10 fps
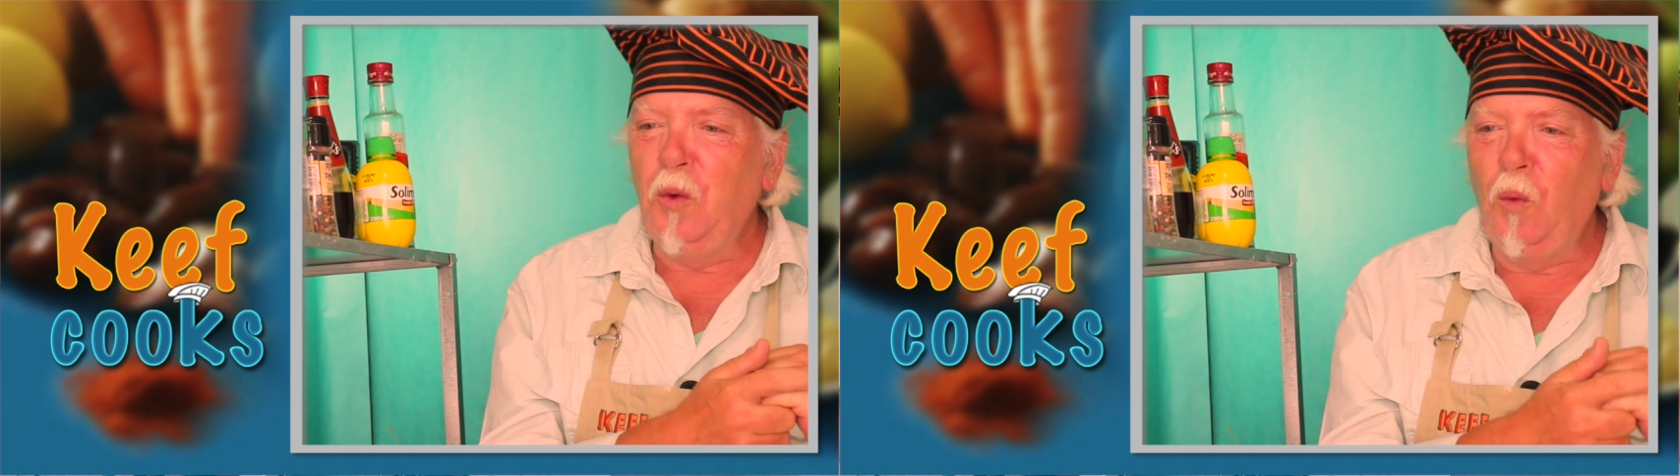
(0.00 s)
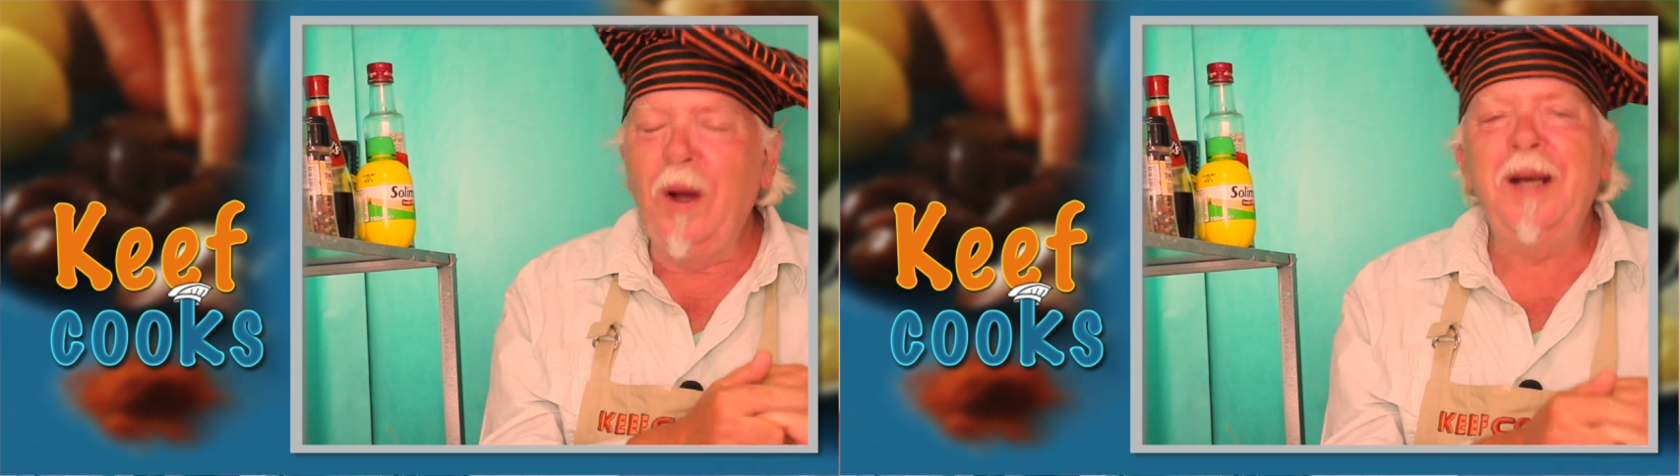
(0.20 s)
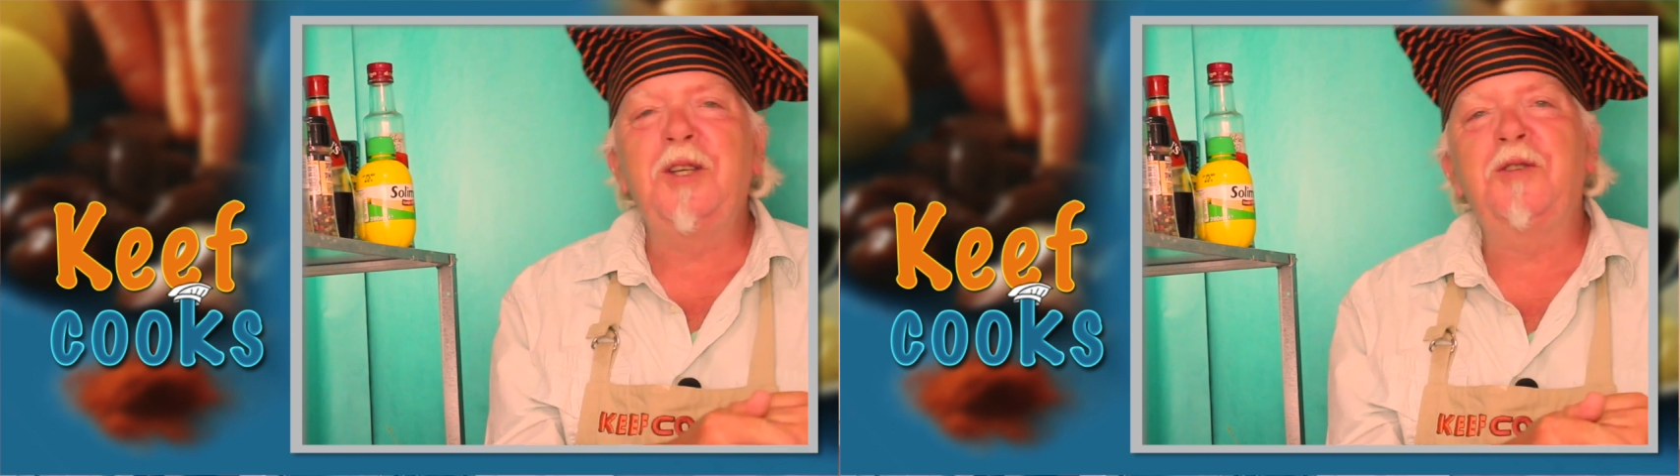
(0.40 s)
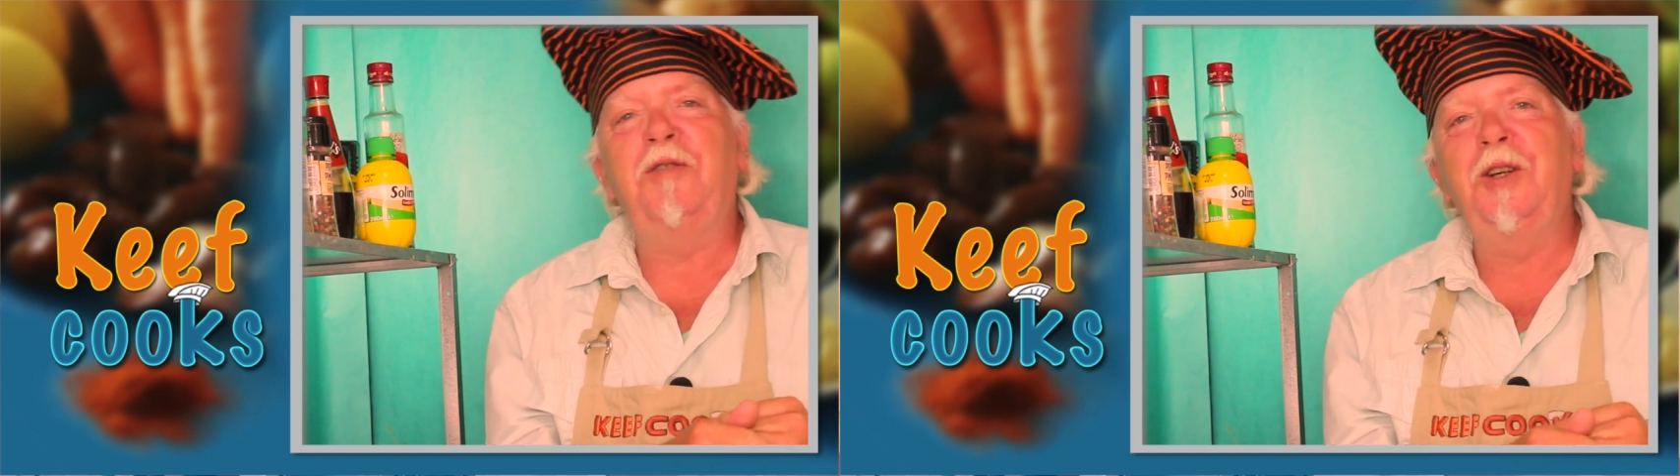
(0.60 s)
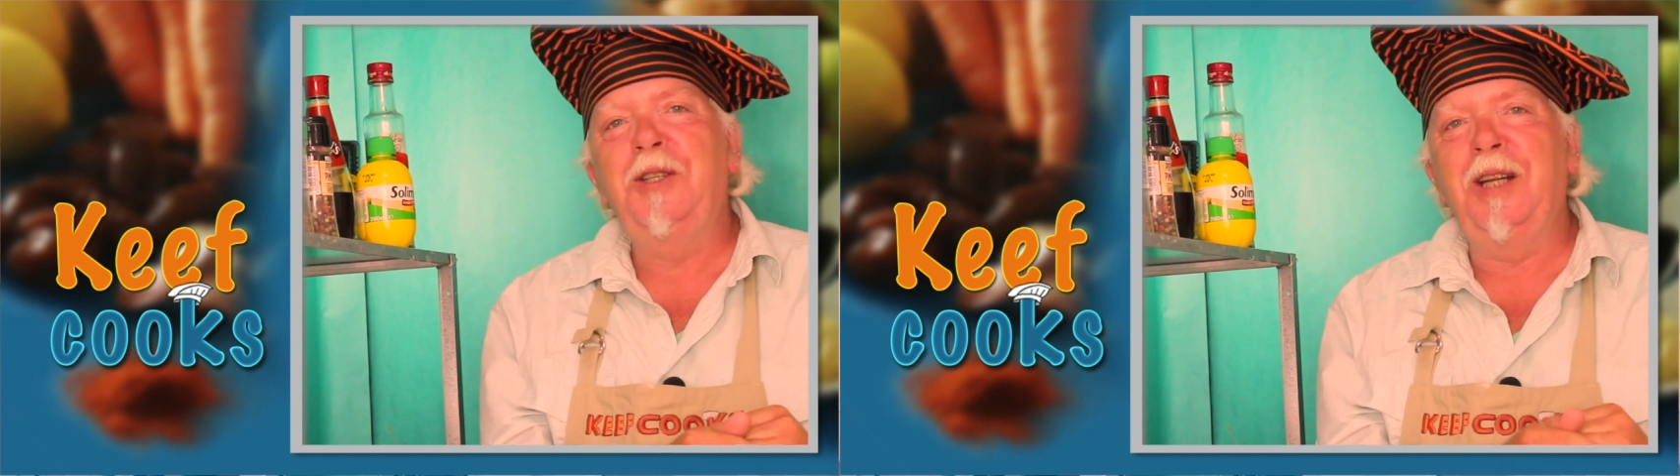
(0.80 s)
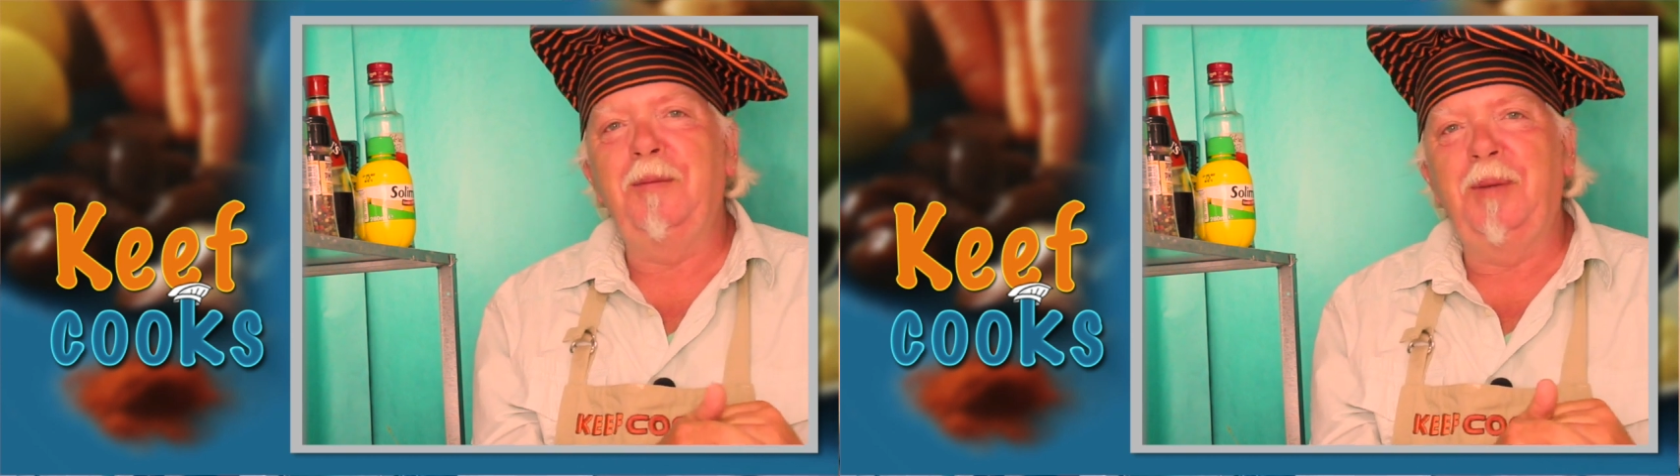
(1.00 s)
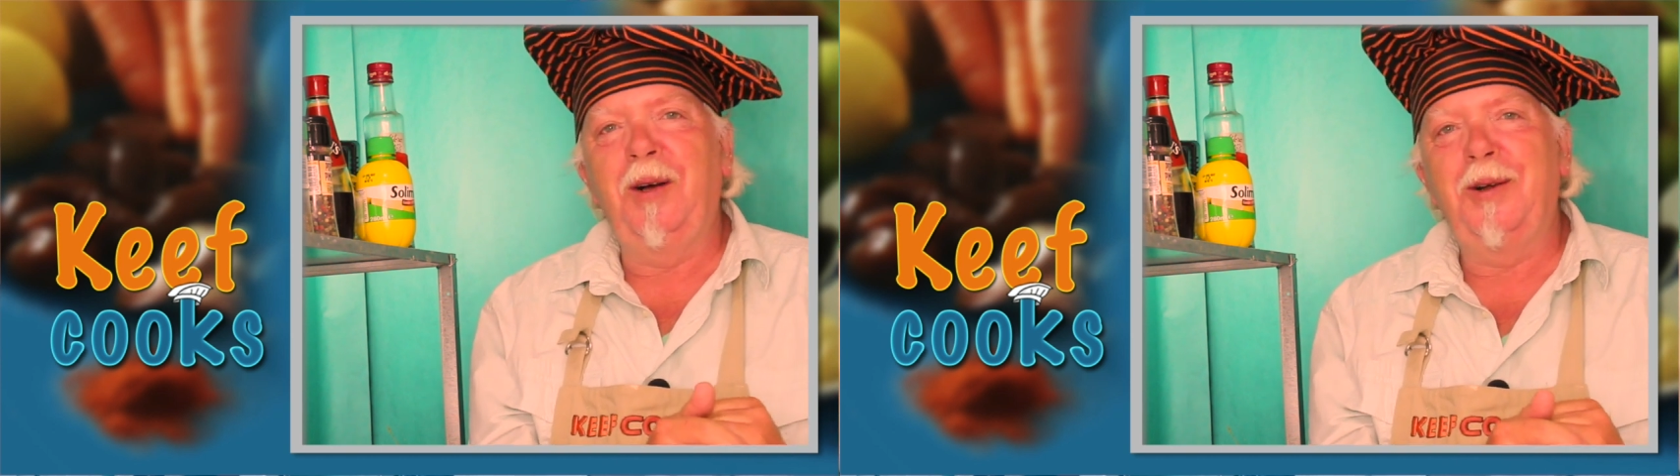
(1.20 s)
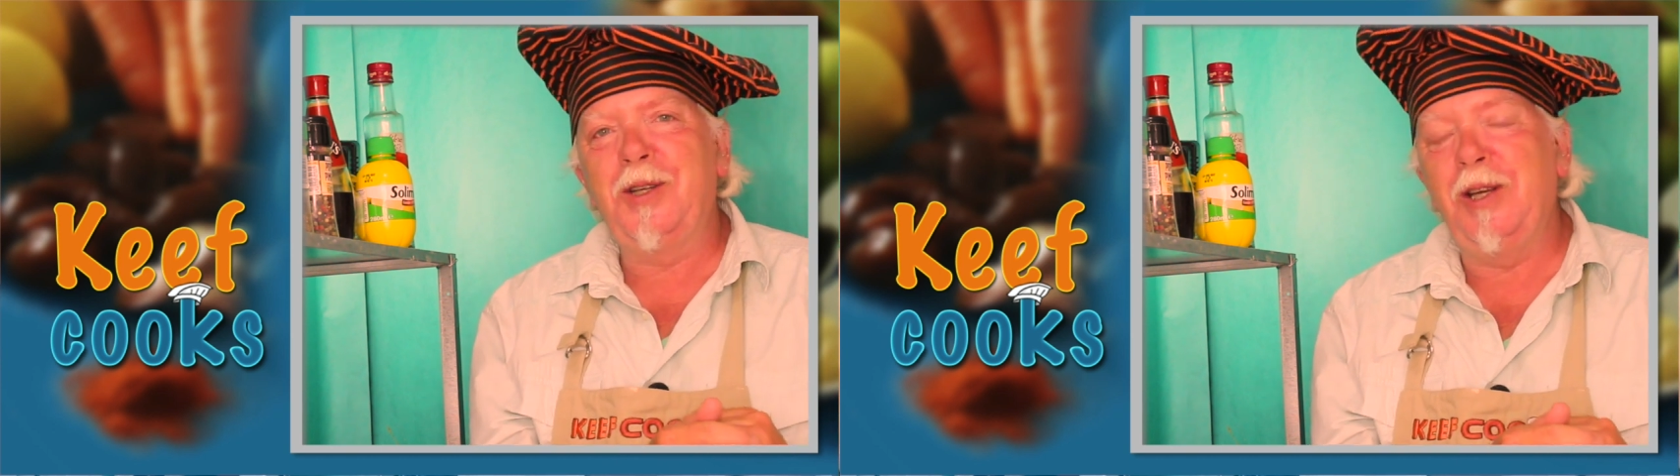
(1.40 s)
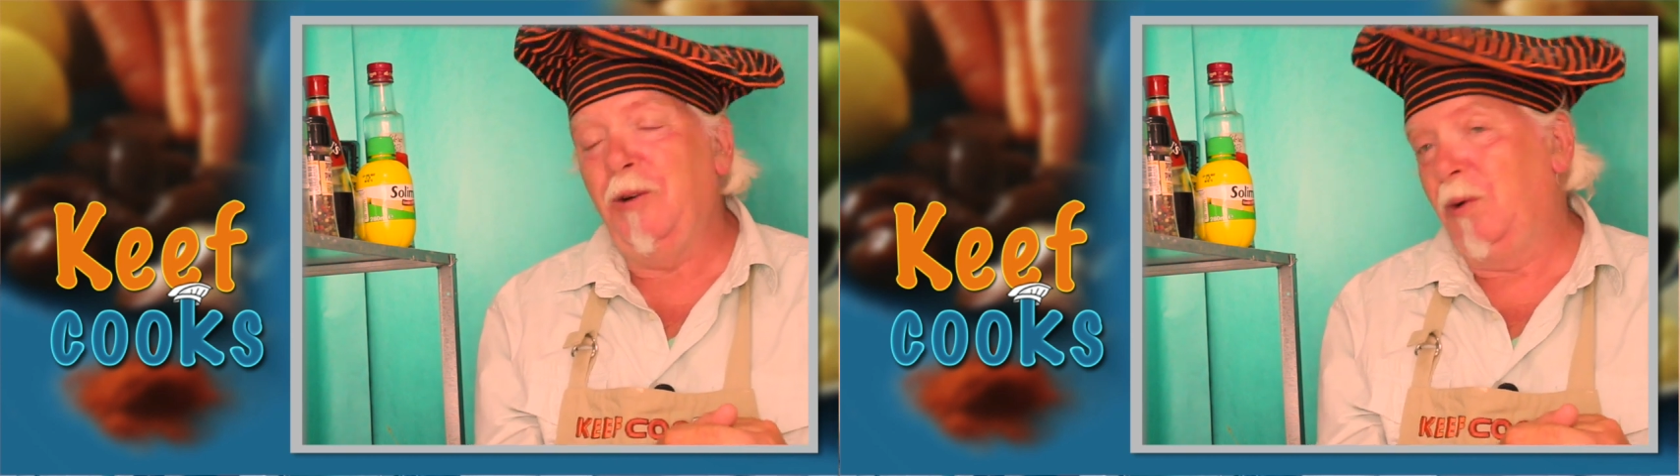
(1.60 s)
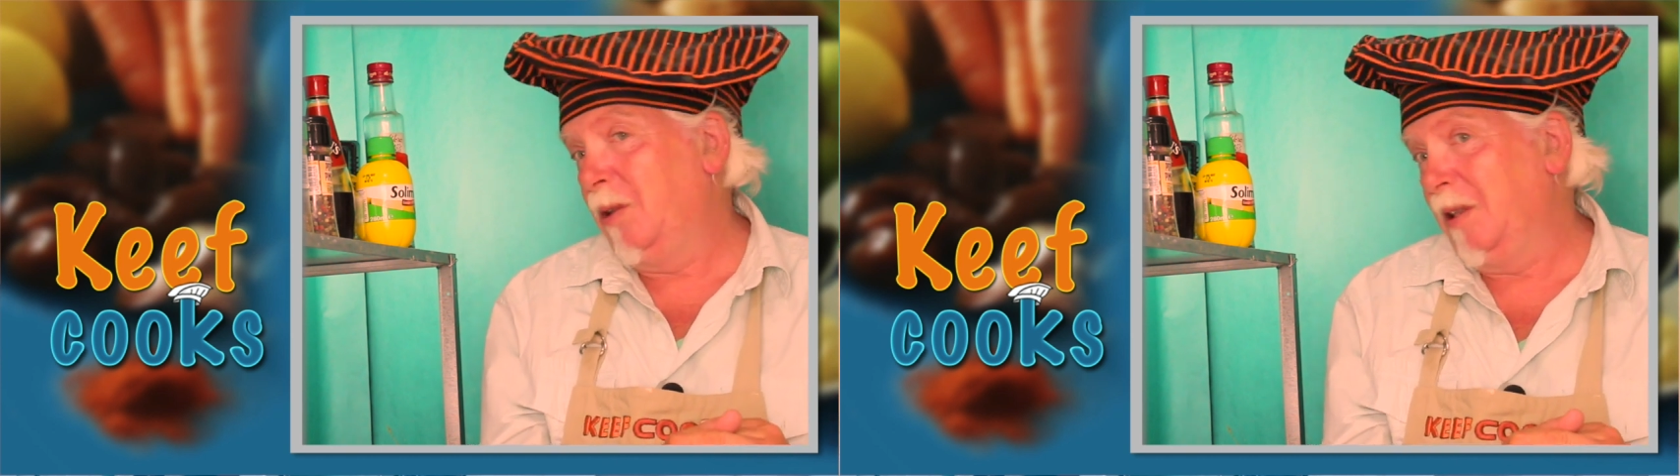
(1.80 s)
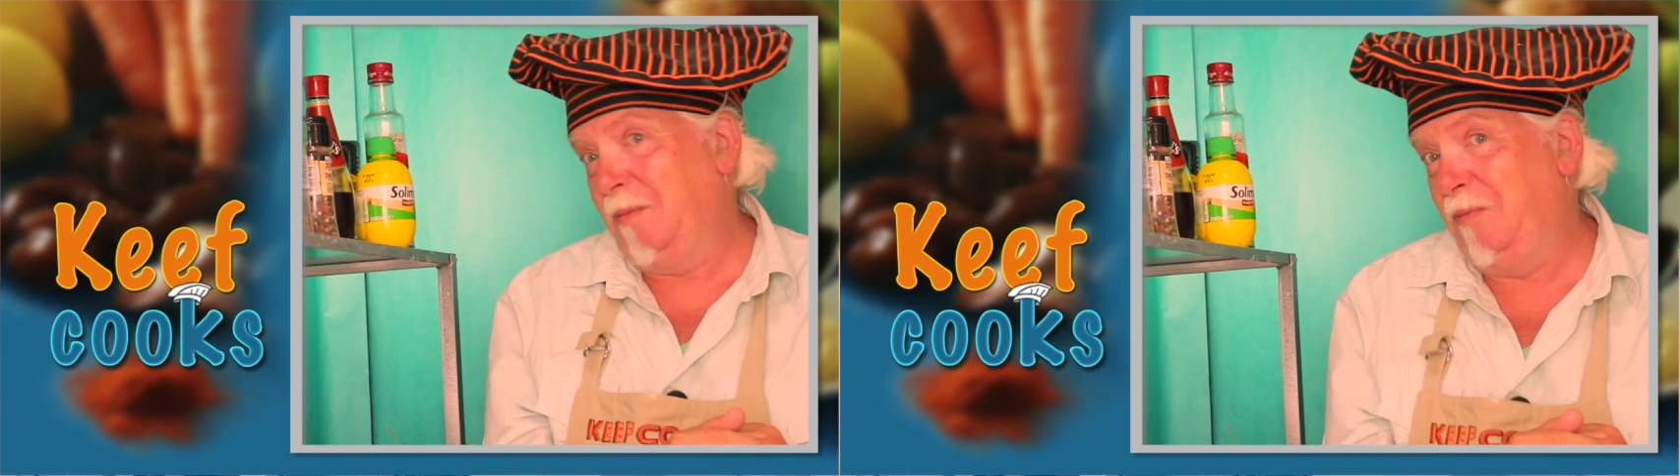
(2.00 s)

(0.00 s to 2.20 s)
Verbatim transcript: whiz for a dinner party or a